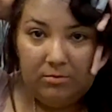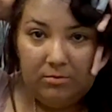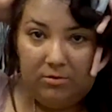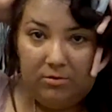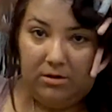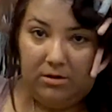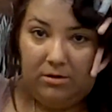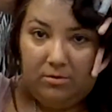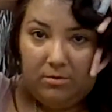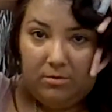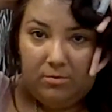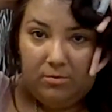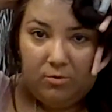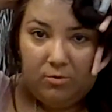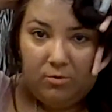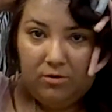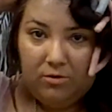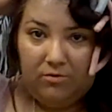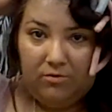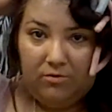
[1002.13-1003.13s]
A little bit
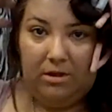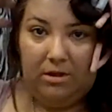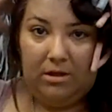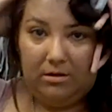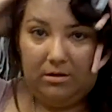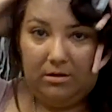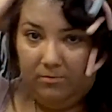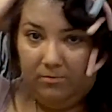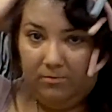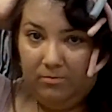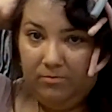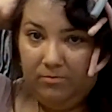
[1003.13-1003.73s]
more of the